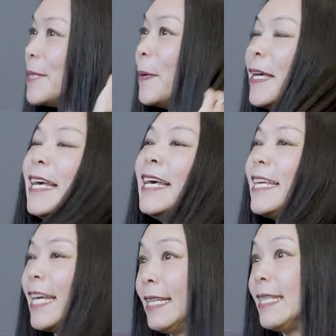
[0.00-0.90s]
But
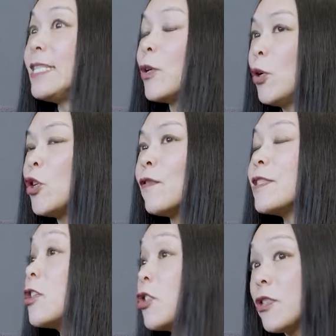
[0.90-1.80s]
it's a good
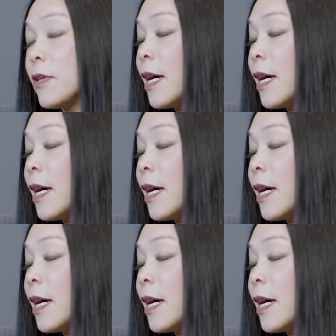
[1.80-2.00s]
conversations to